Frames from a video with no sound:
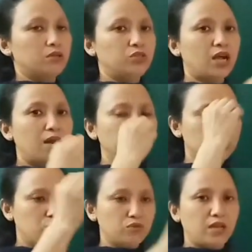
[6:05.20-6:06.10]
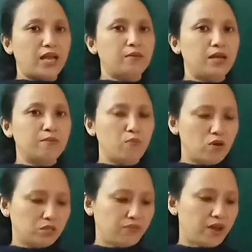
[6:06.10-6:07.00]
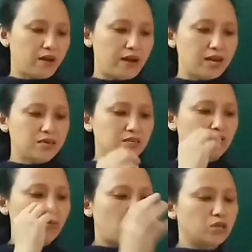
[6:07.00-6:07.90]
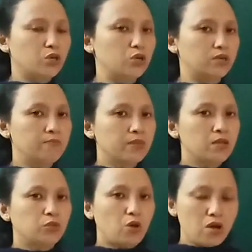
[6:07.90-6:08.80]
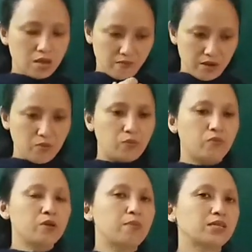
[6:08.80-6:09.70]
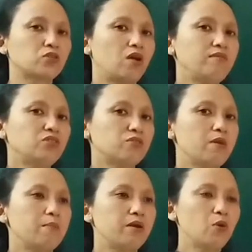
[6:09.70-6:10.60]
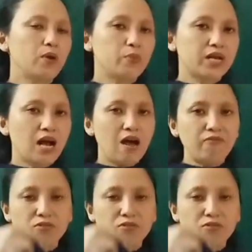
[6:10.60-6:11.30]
germs into the atmosphere and it is not good. So even we must always remember, when we cough or